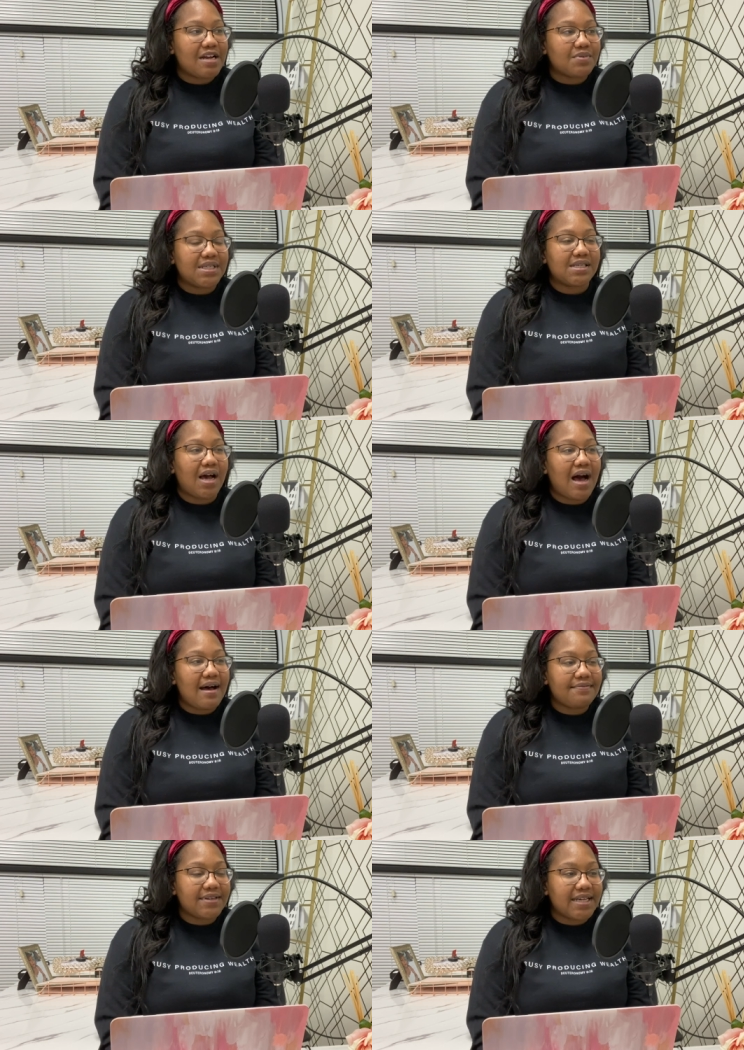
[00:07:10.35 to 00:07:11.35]
it was this
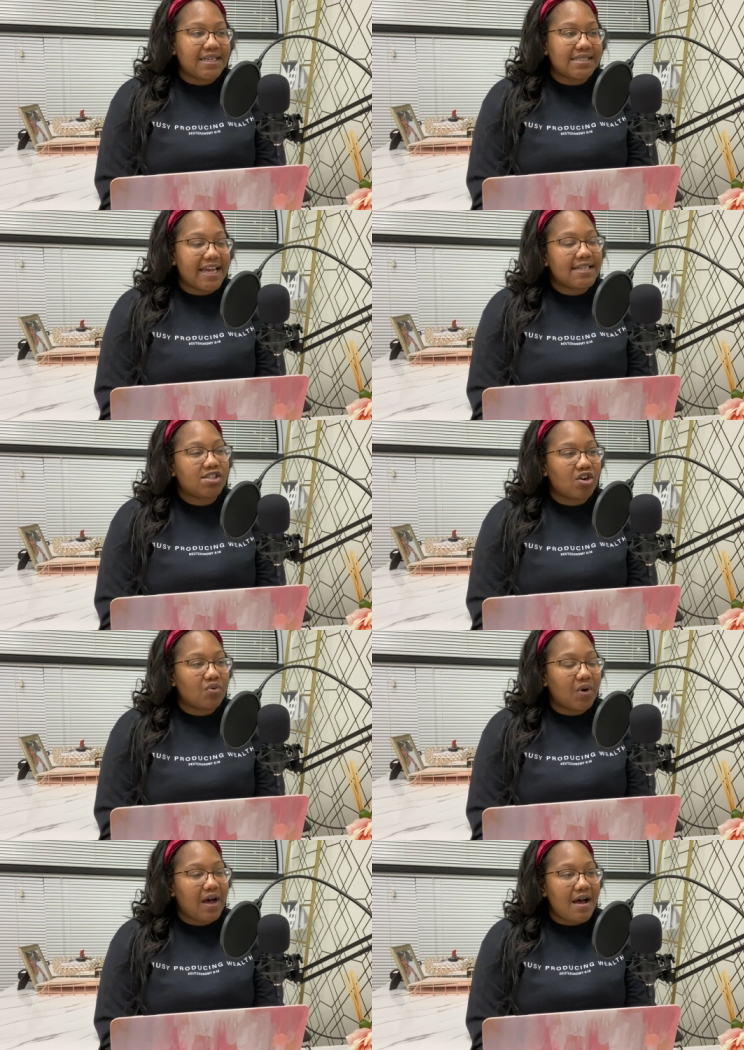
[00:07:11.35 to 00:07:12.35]
conflict, this
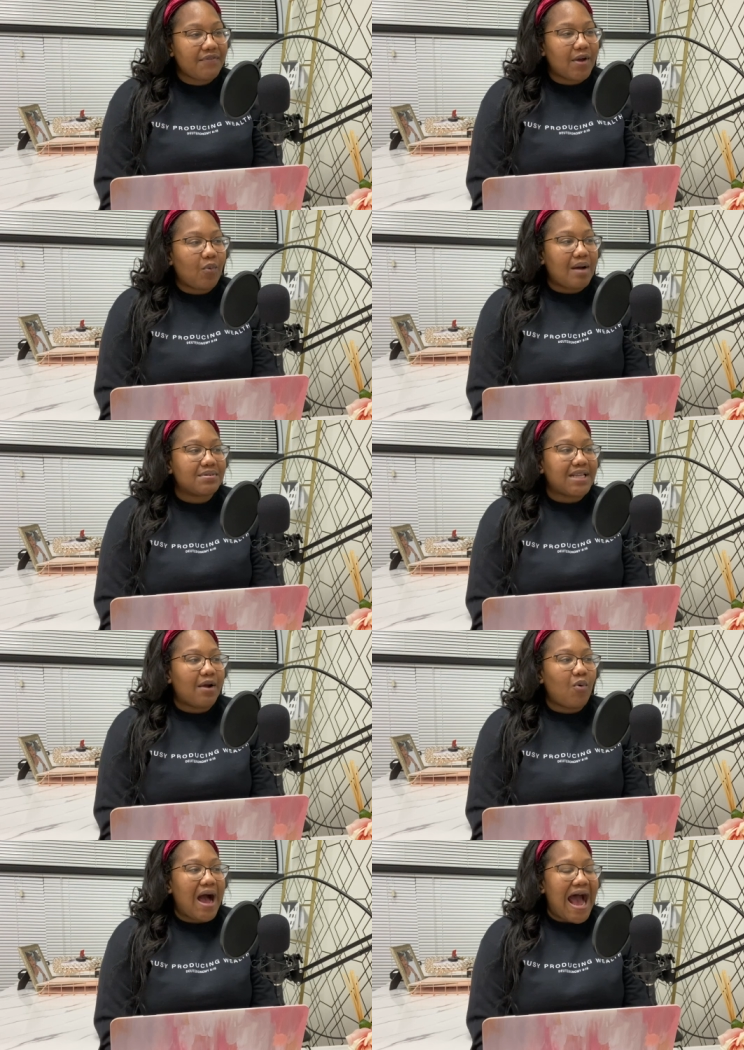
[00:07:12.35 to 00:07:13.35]
internal conflict where I was
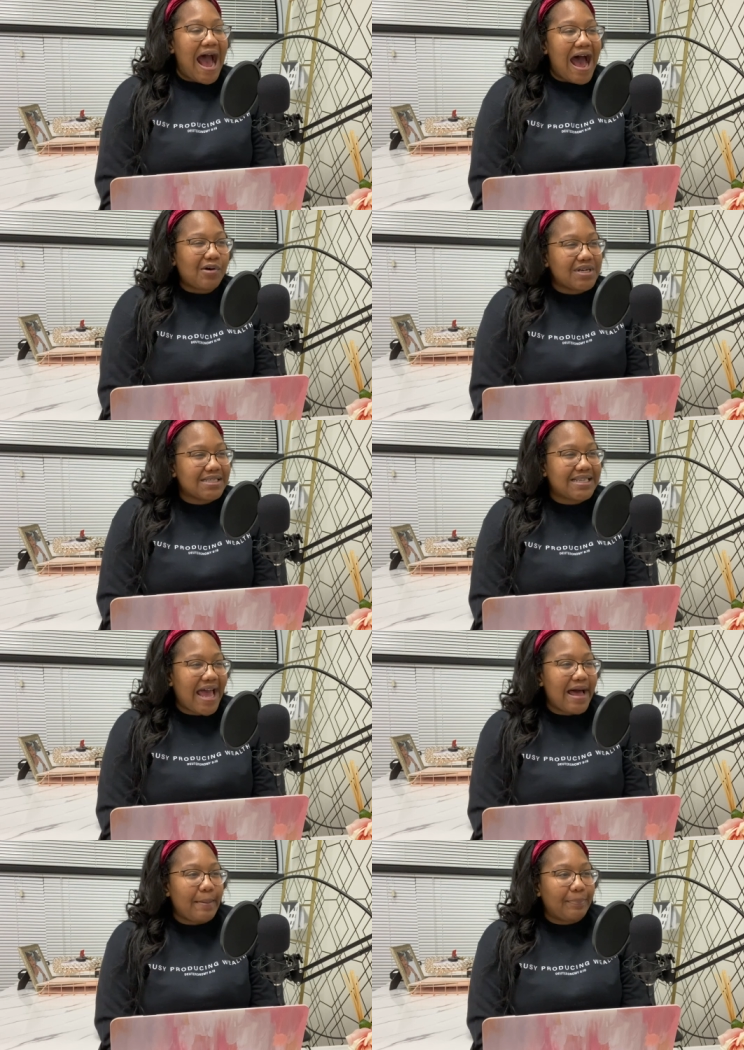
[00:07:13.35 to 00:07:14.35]
like, well, how does
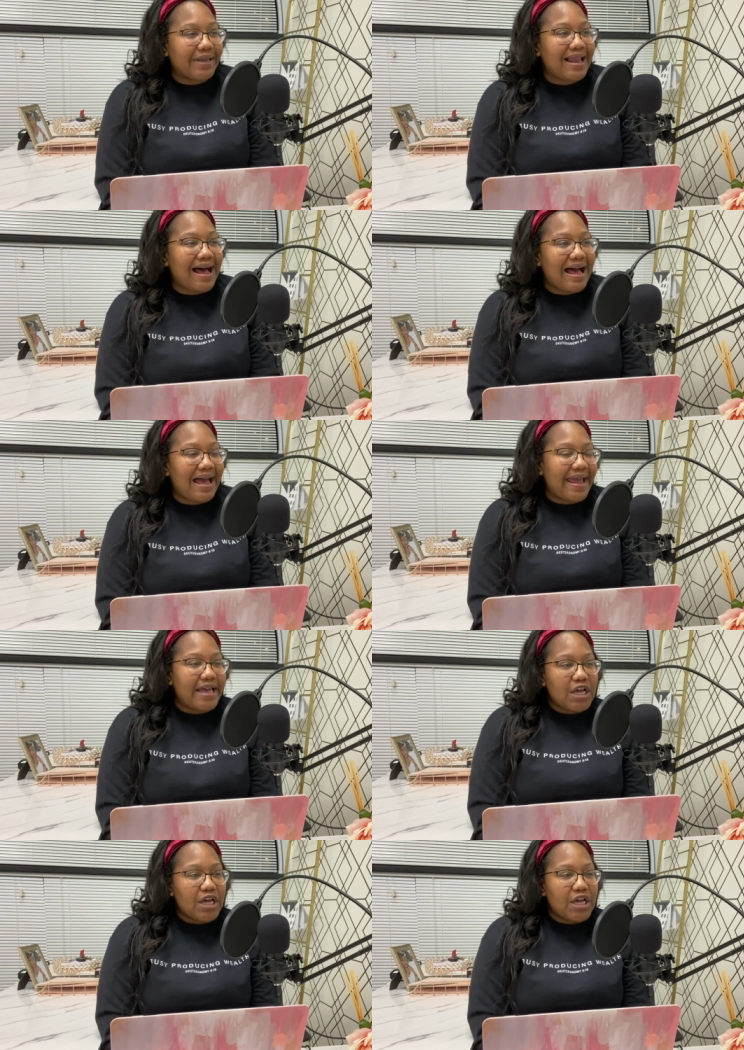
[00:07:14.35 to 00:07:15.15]
that apply